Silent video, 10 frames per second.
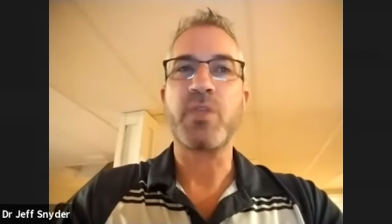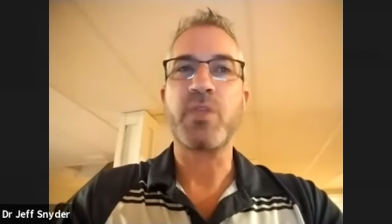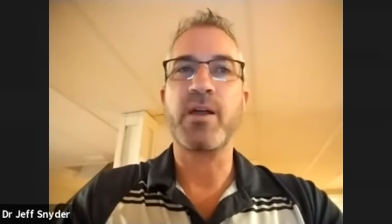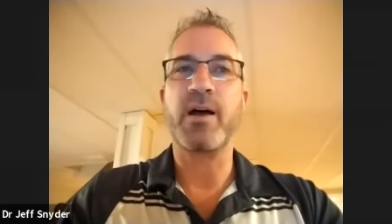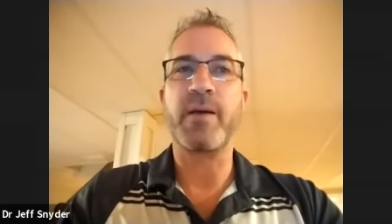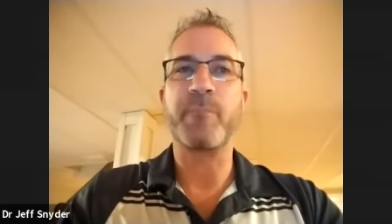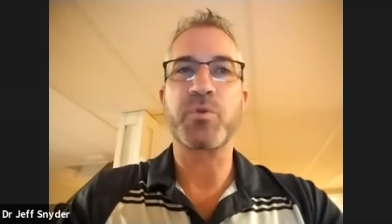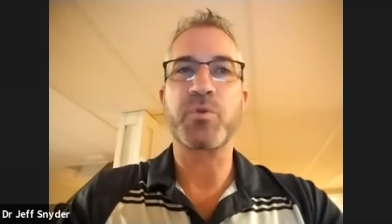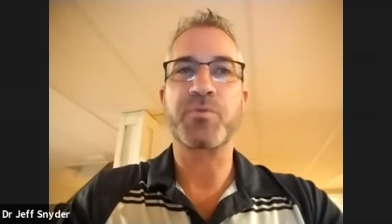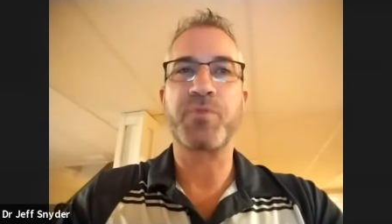um,
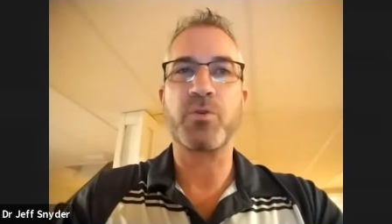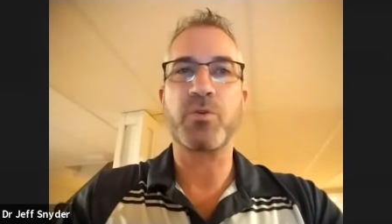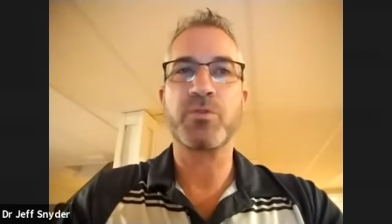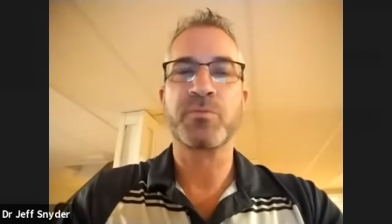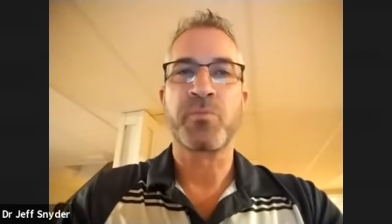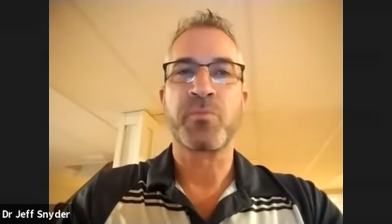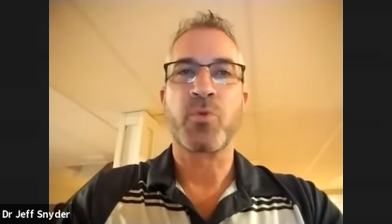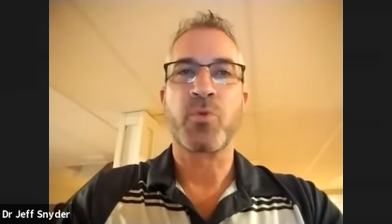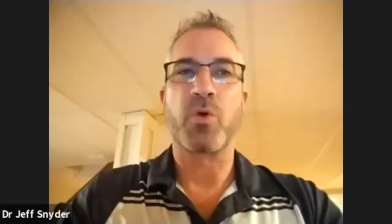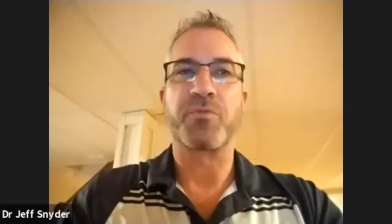your phone,
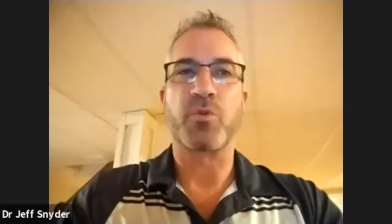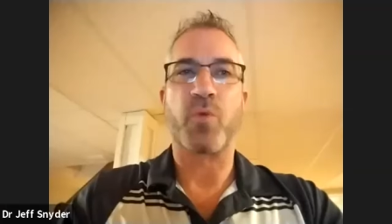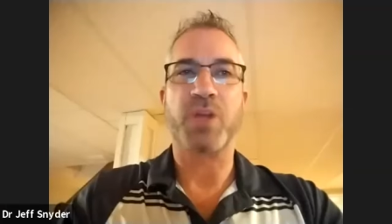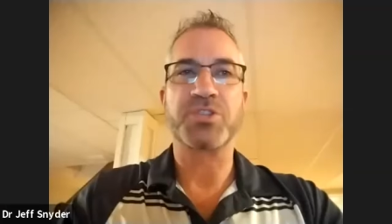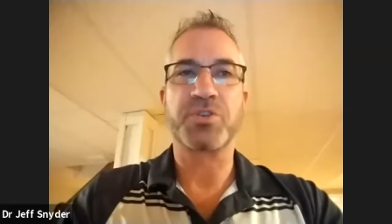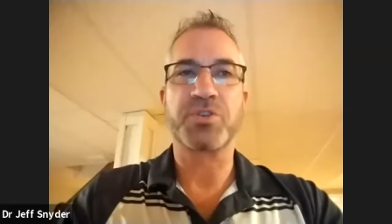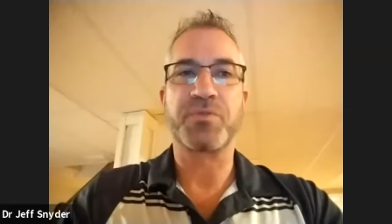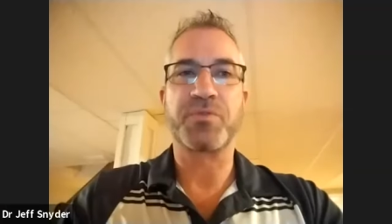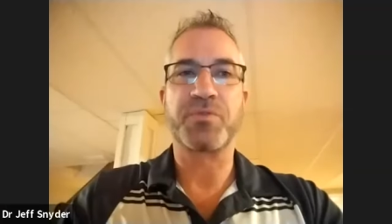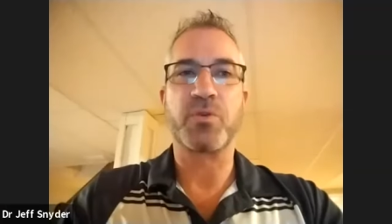or if you're watching it on your
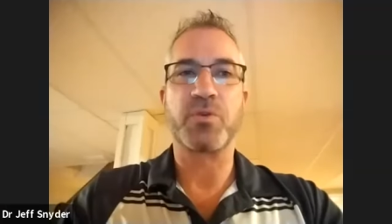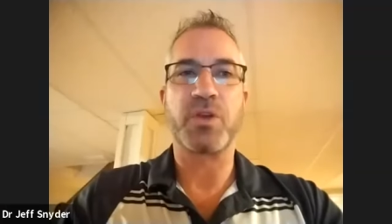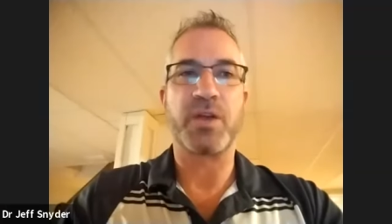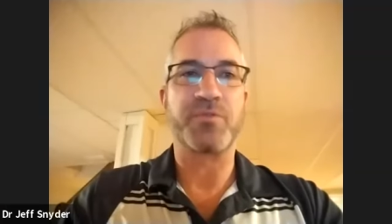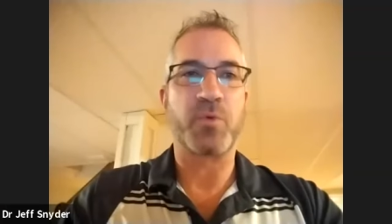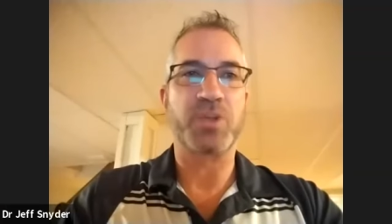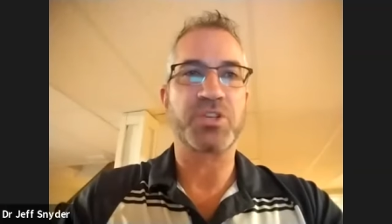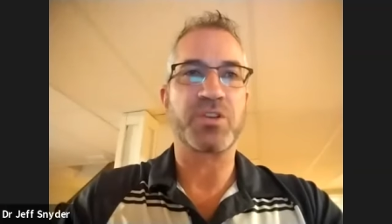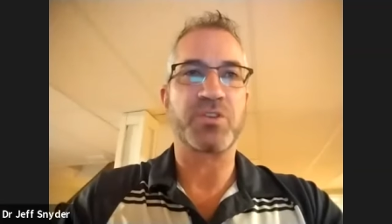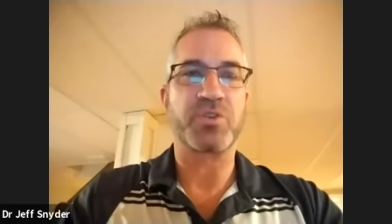phone, uh, if you're watching
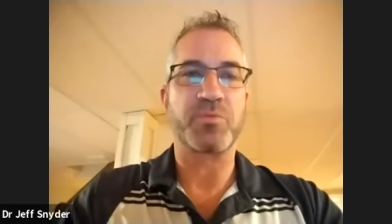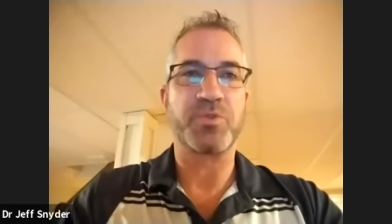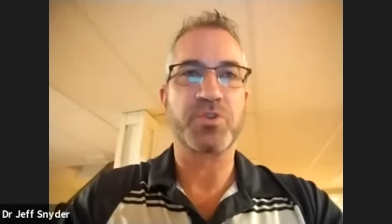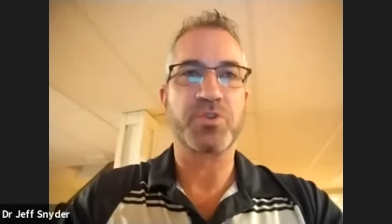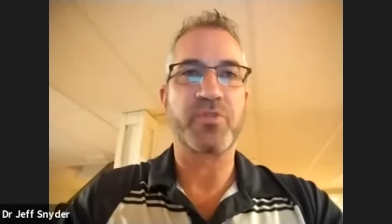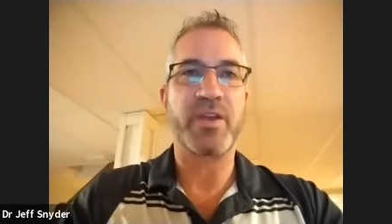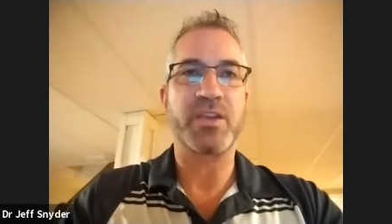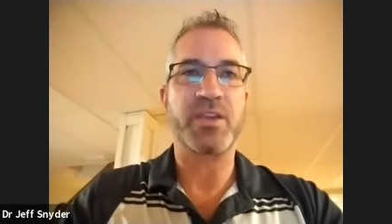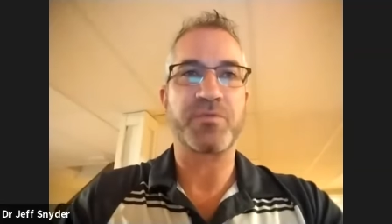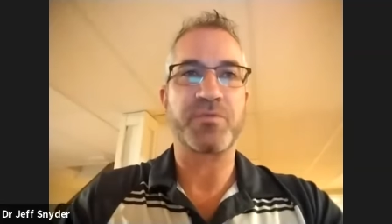it on your computer, great,
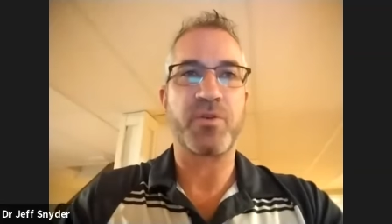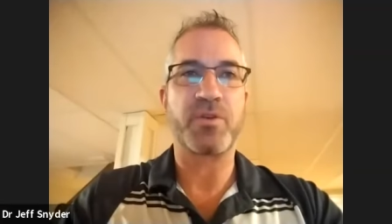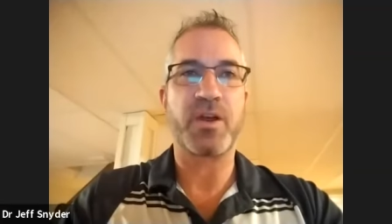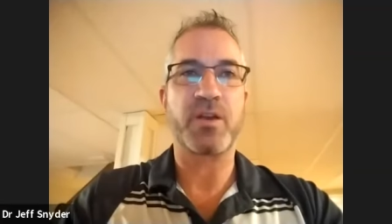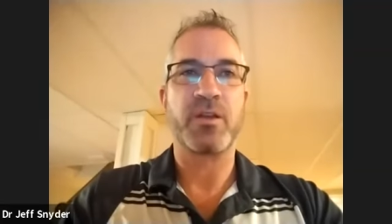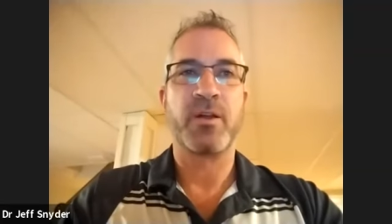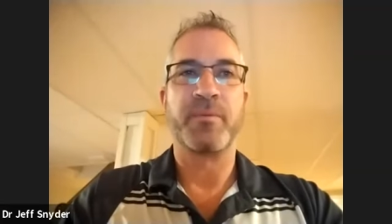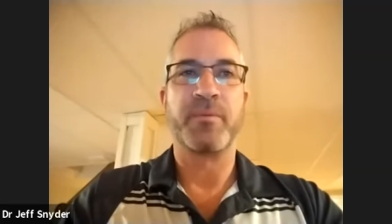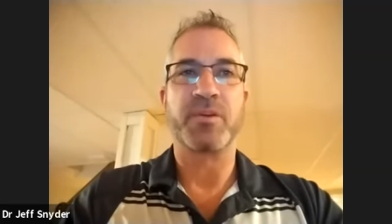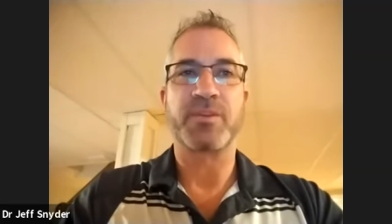take your phone out
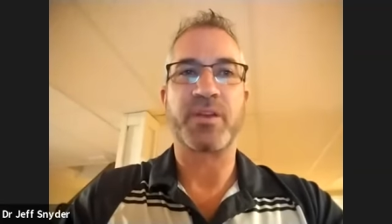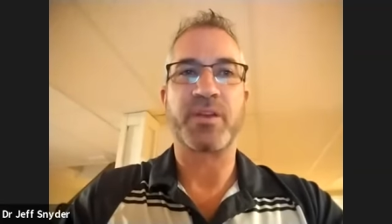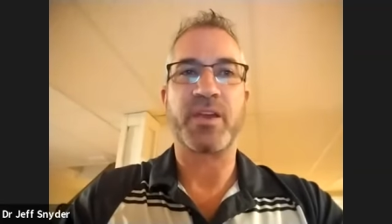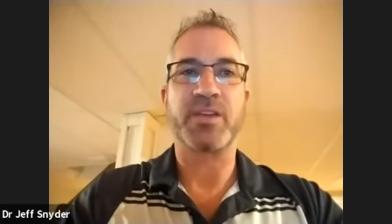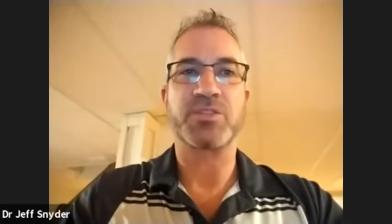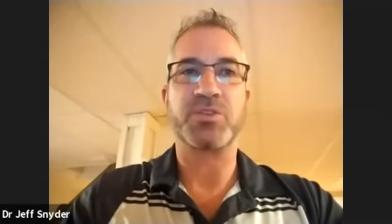because I'm going to ask you